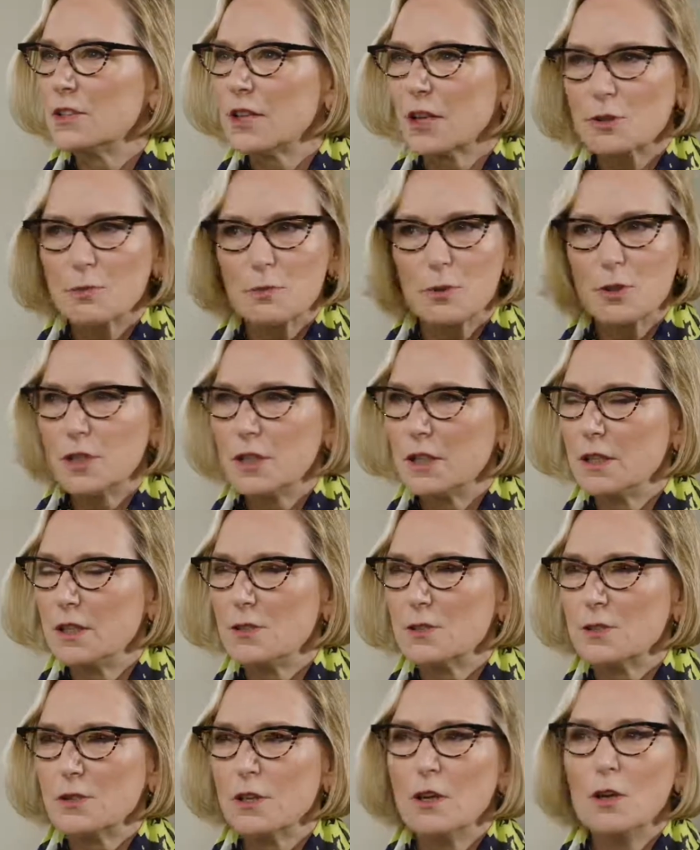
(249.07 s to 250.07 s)

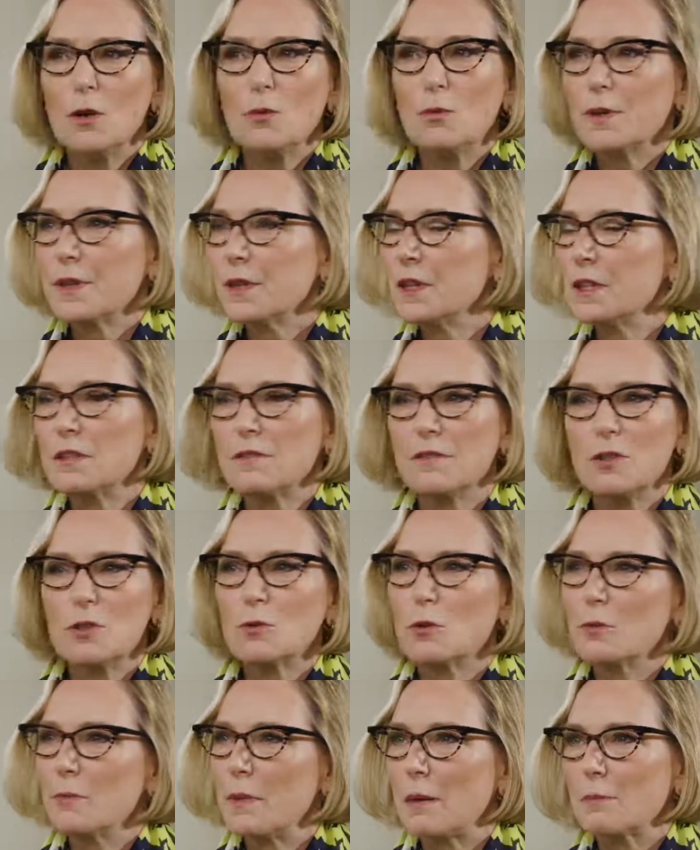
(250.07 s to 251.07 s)
expertise with
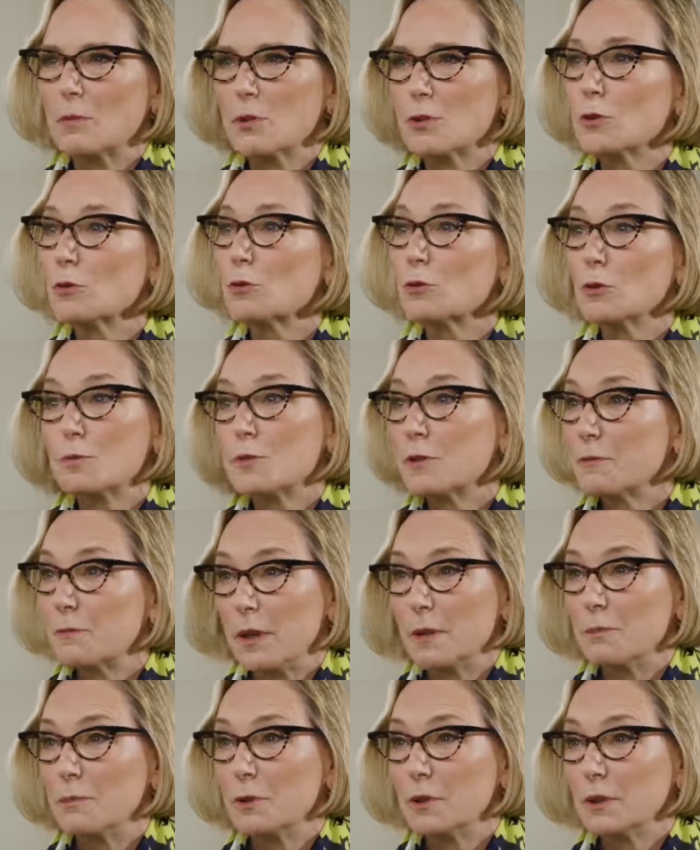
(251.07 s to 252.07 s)
individual members or groups of
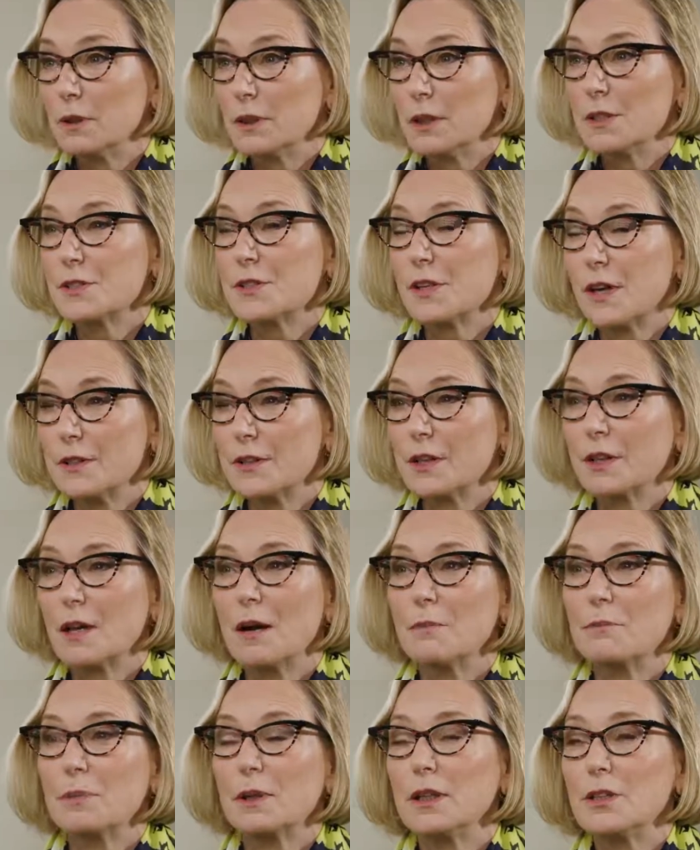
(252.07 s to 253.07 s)
people inside the
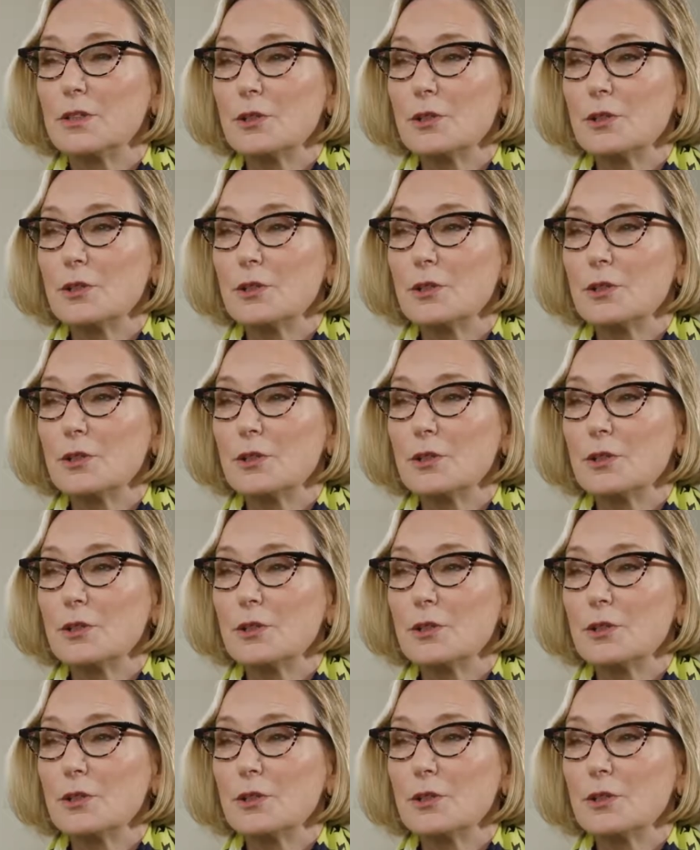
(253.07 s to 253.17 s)
company.